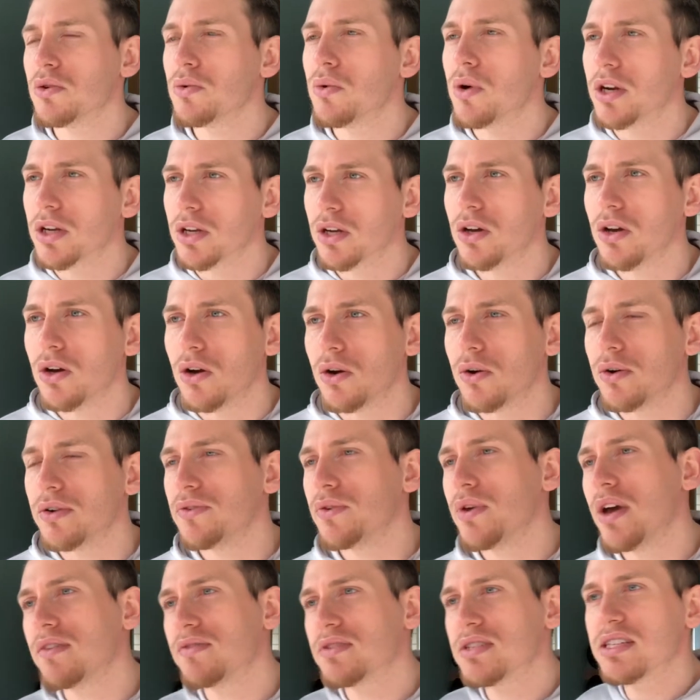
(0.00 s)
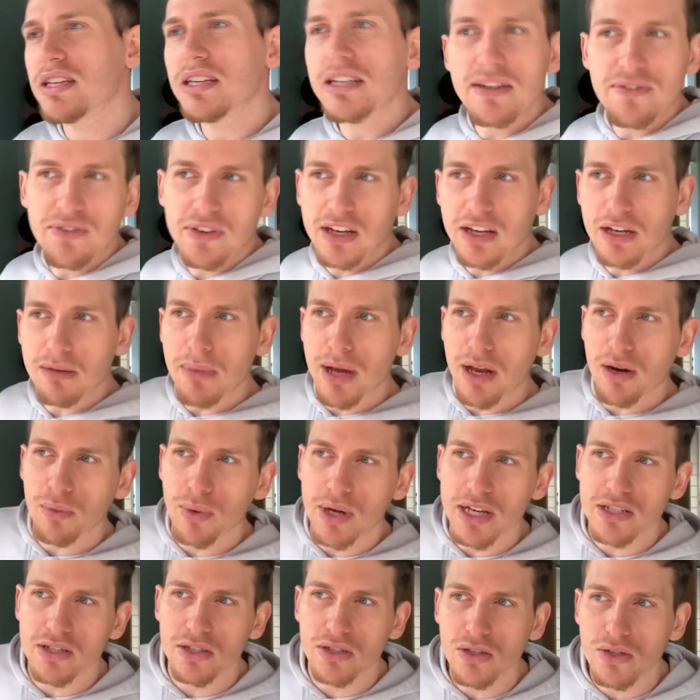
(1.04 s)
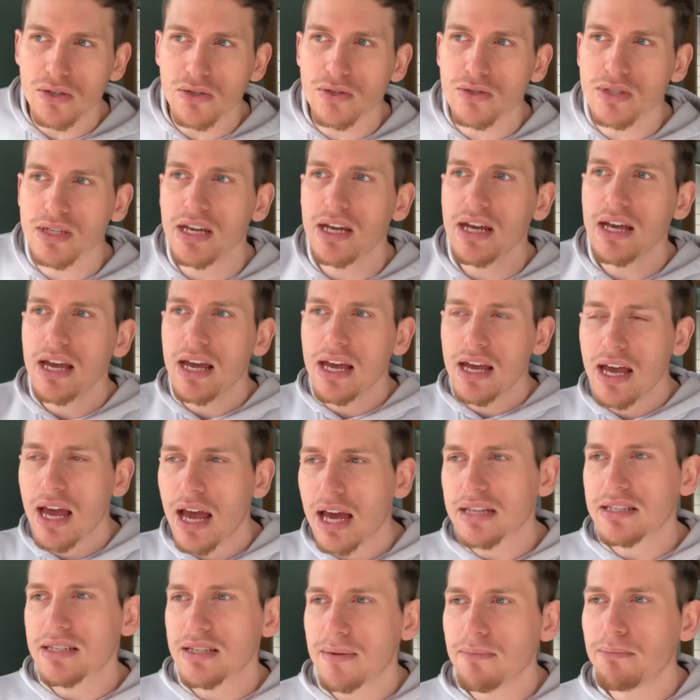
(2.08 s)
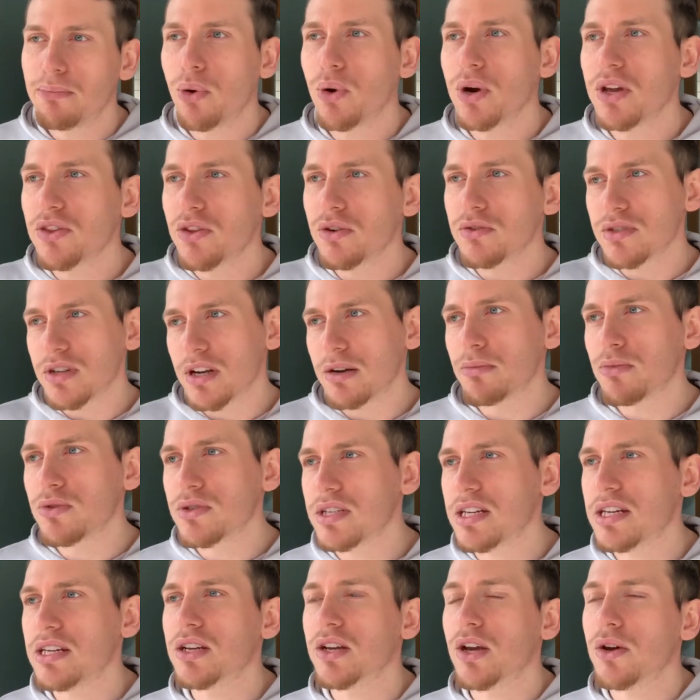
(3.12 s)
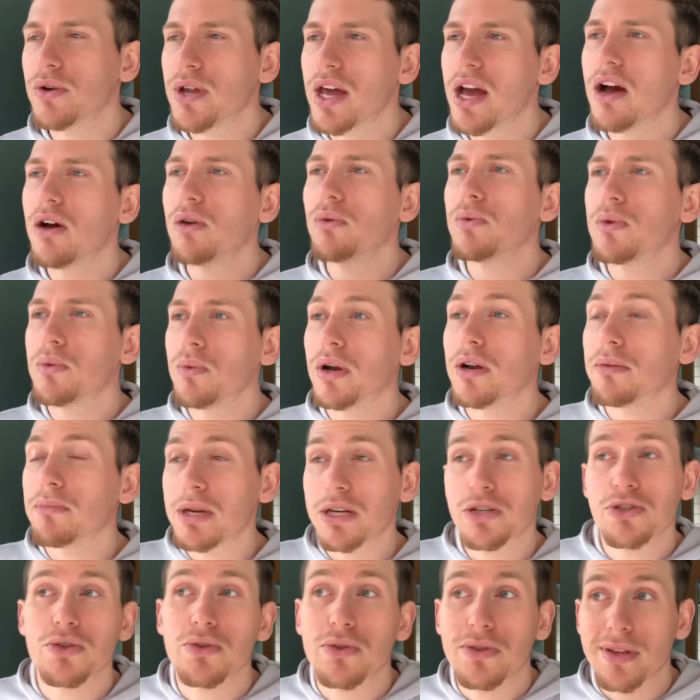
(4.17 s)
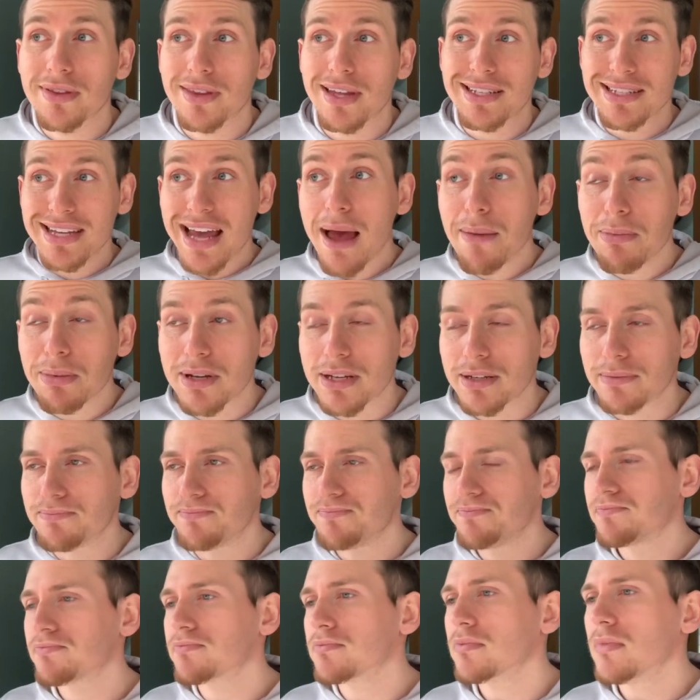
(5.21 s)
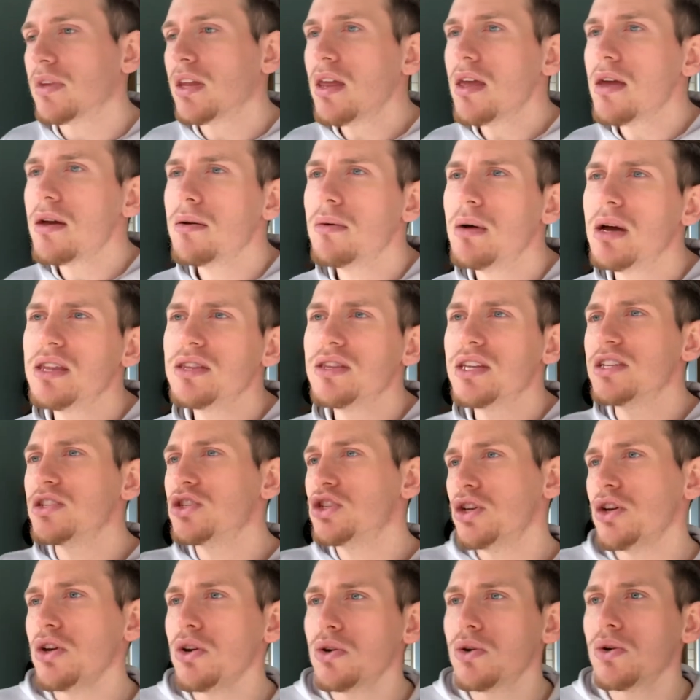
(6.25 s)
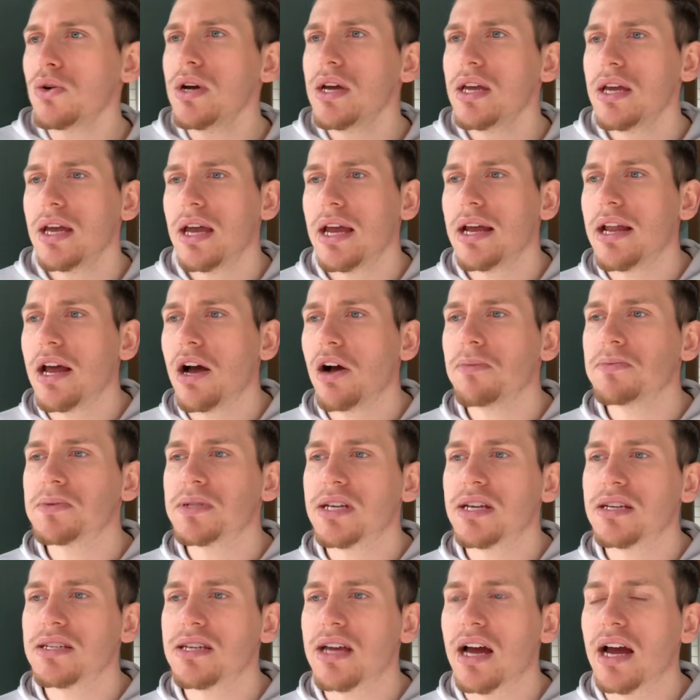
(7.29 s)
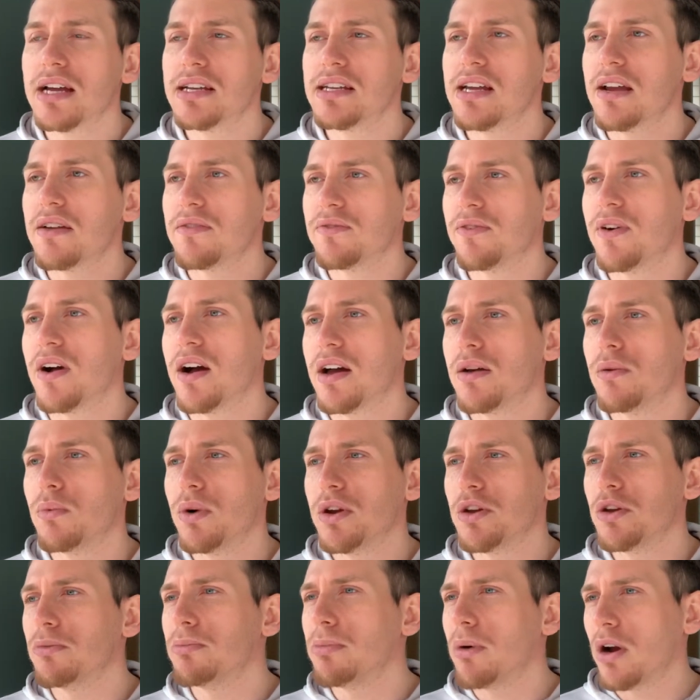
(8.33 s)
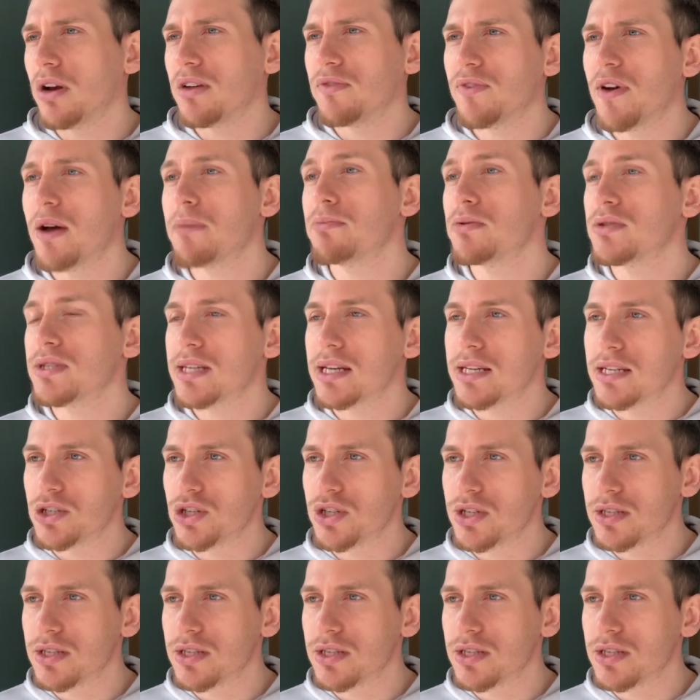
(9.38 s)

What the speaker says: you want to go. If you have a significant amount of weight to lose, at some point those numbers need to go down. We want to make sure that that's happening. And then 2, it helps us identify what your body fat percentage